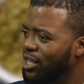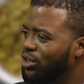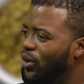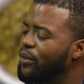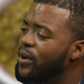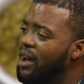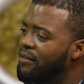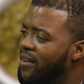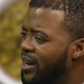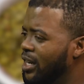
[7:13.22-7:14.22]
So if we
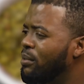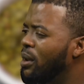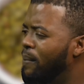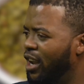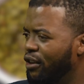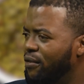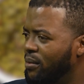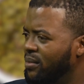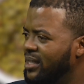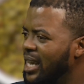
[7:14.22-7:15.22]
have credible
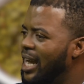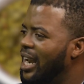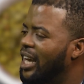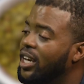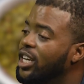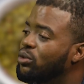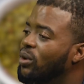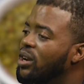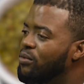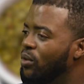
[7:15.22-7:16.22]
platforms like Eat
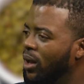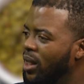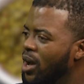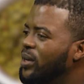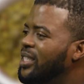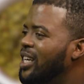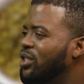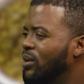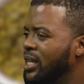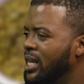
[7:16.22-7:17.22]
Well, Live Well, which
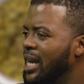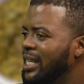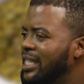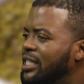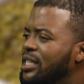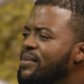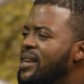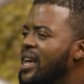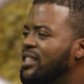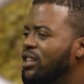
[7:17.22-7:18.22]
actually
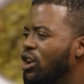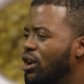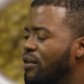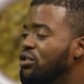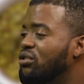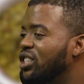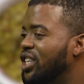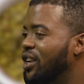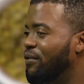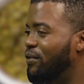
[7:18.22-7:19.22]
disseminates a lot of
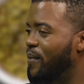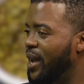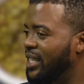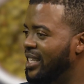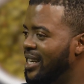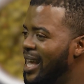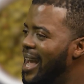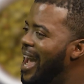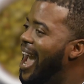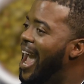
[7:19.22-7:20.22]
nutrition information,
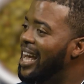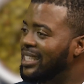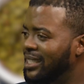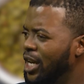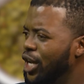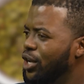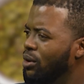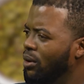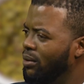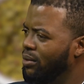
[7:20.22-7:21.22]
and, you
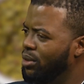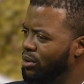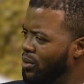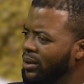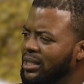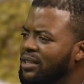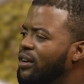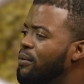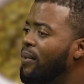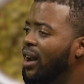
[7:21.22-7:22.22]
know, through
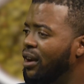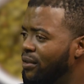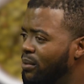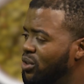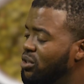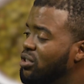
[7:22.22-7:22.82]
different platforms on